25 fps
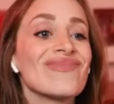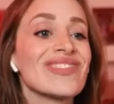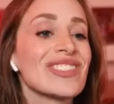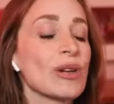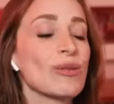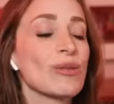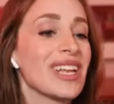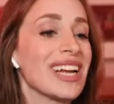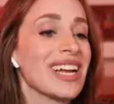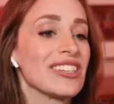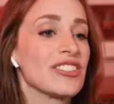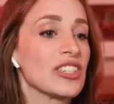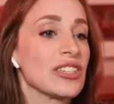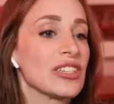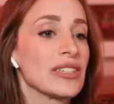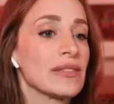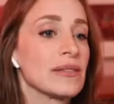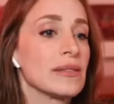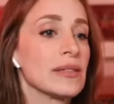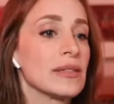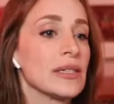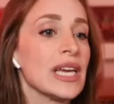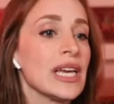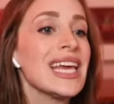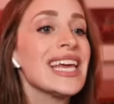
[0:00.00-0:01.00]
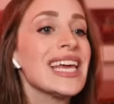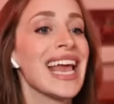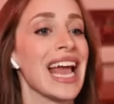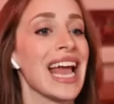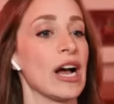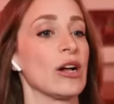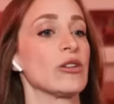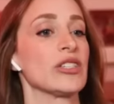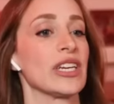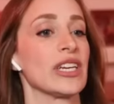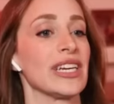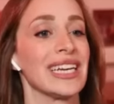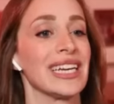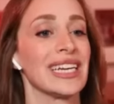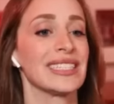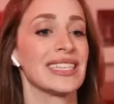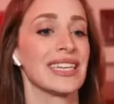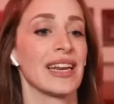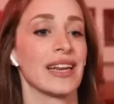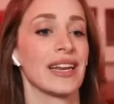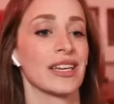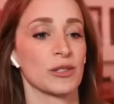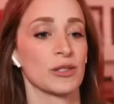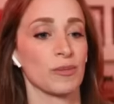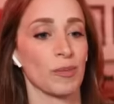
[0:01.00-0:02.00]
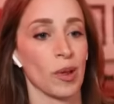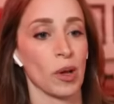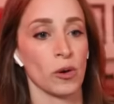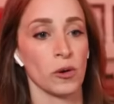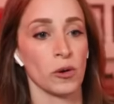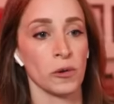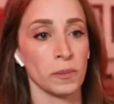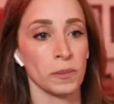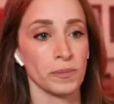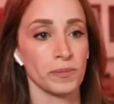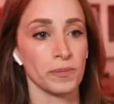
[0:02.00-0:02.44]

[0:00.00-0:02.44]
Don't touch it. He held it and it didn't explode.